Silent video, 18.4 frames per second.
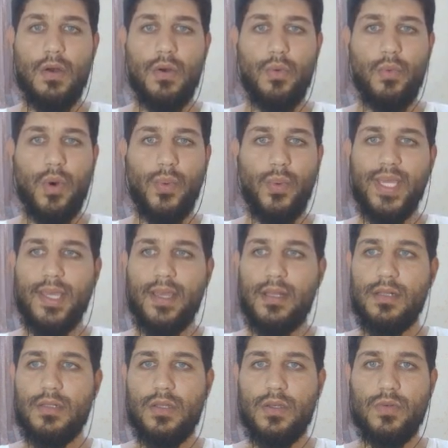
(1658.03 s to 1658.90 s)
What we
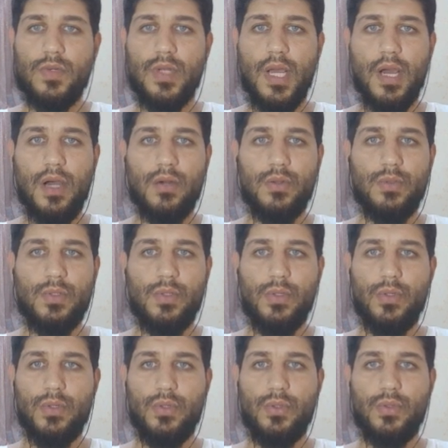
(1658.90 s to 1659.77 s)
can do now
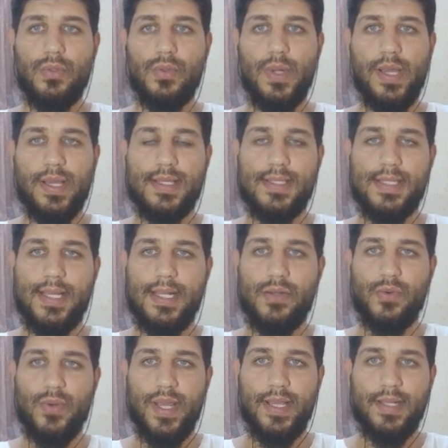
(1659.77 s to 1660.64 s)
to
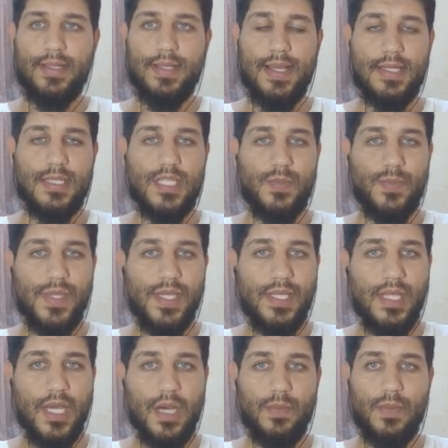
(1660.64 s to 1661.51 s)
accelerate and
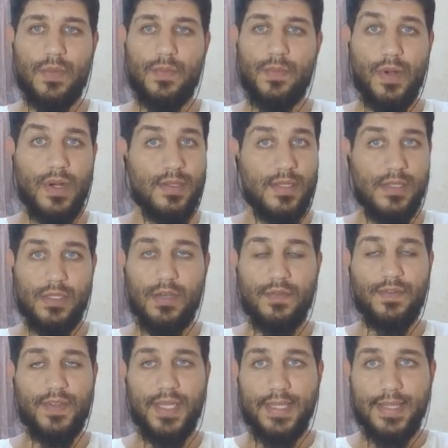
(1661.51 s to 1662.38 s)
speed up the process
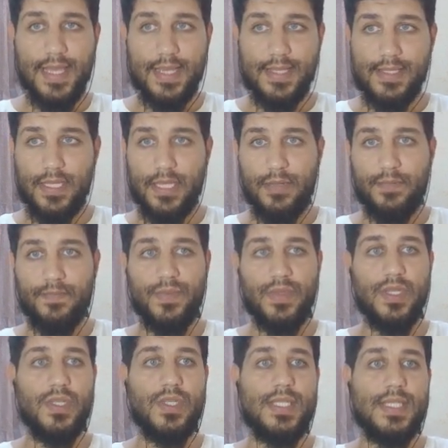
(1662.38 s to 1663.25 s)
of indexing
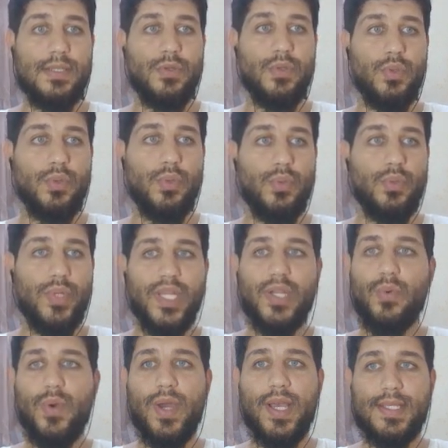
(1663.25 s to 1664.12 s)
is to
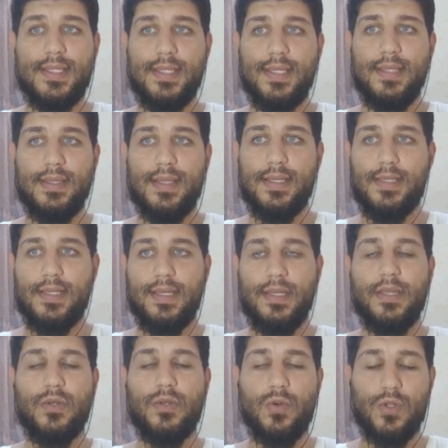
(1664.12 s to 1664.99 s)
request indexing
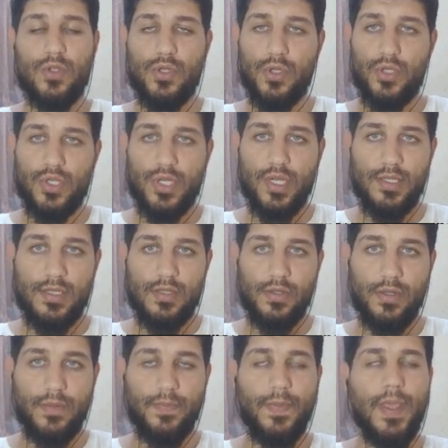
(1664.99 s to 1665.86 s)
in Google Search
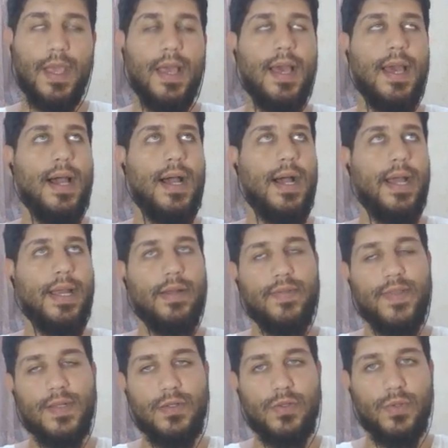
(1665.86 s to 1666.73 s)
Console. I know
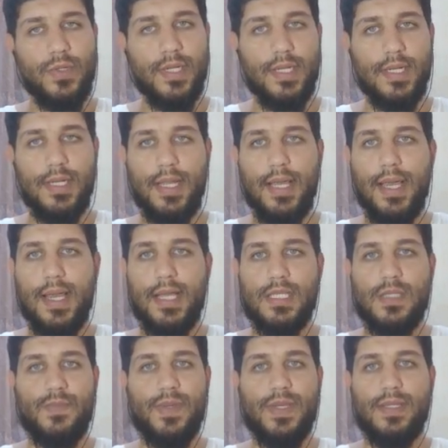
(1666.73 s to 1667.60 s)
that Google
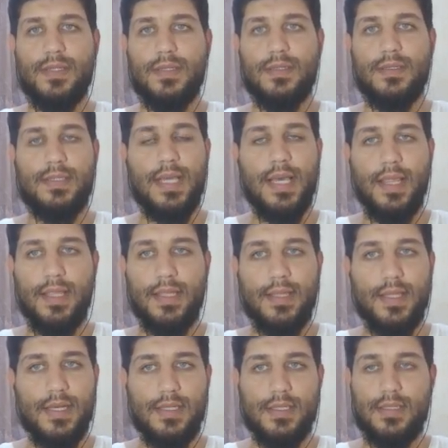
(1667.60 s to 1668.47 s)
has been
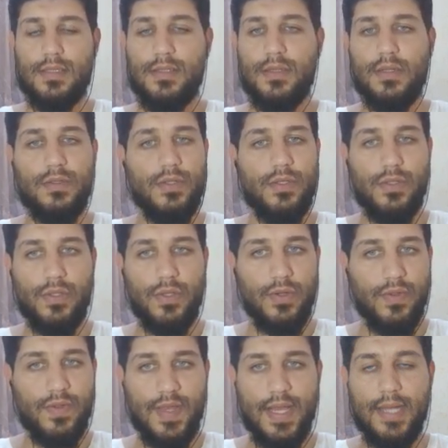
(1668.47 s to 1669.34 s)
telling us not to
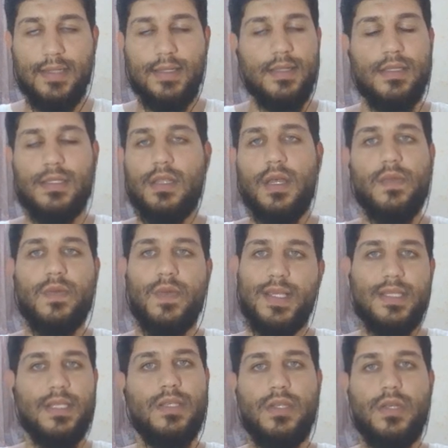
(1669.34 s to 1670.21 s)
do that, it's not
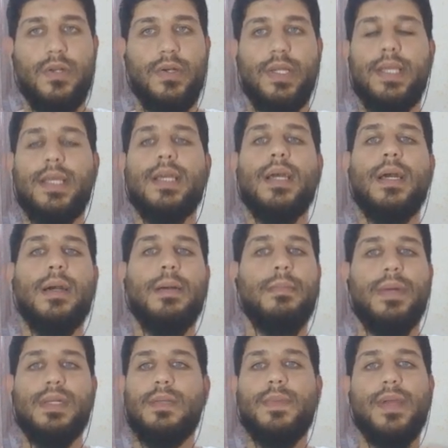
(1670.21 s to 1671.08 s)
necessary,
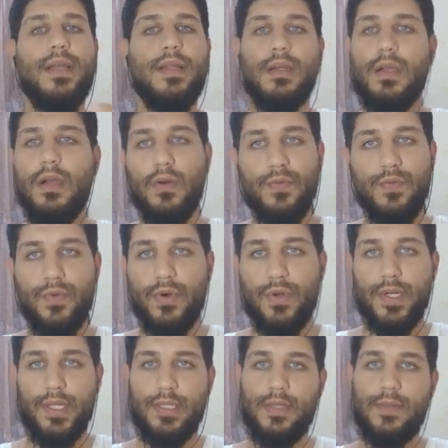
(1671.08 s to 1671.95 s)
but I'm gonna go
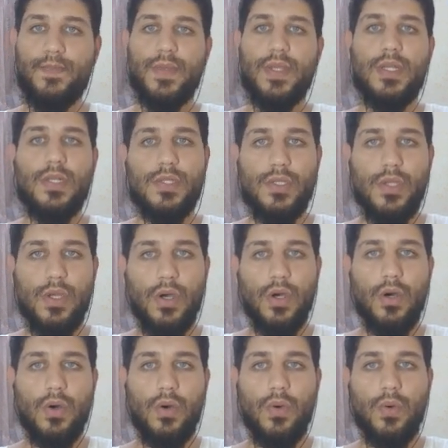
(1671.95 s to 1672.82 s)
for it.
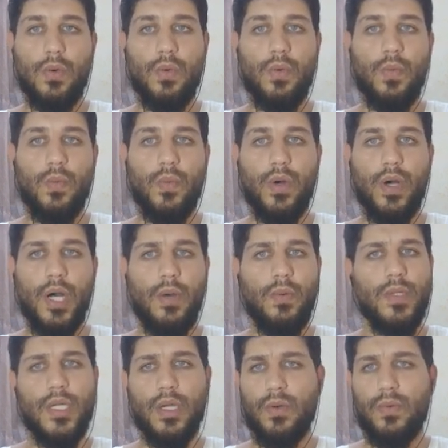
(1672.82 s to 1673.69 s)
So I
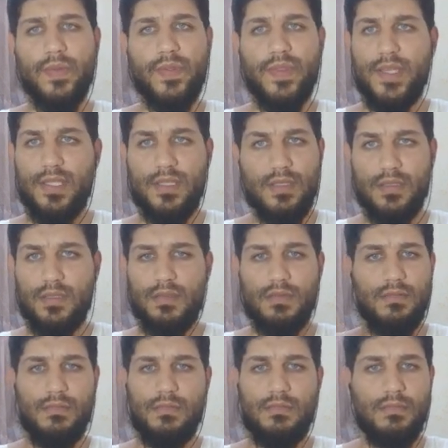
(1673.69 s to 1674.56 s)
will go this
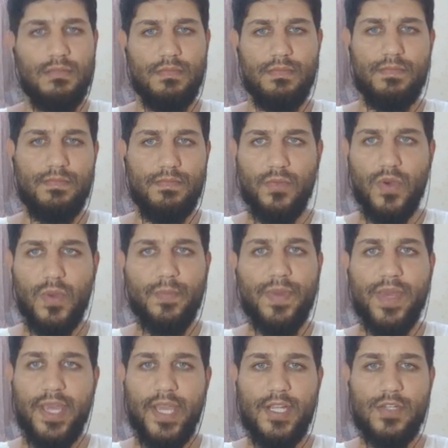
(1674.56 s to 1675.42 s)
web
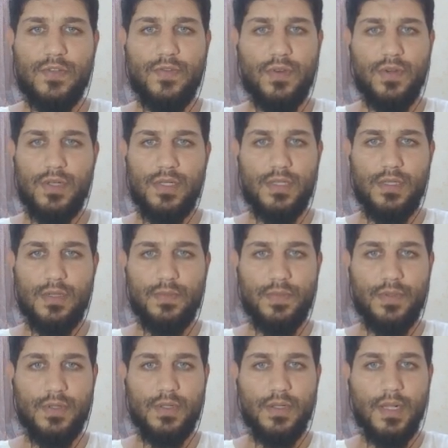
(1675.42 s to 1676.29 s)
page, for
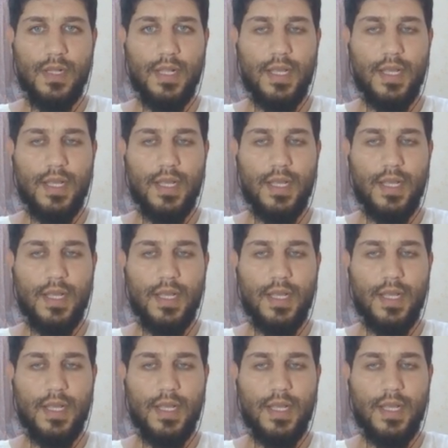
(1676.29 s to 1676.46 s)
example,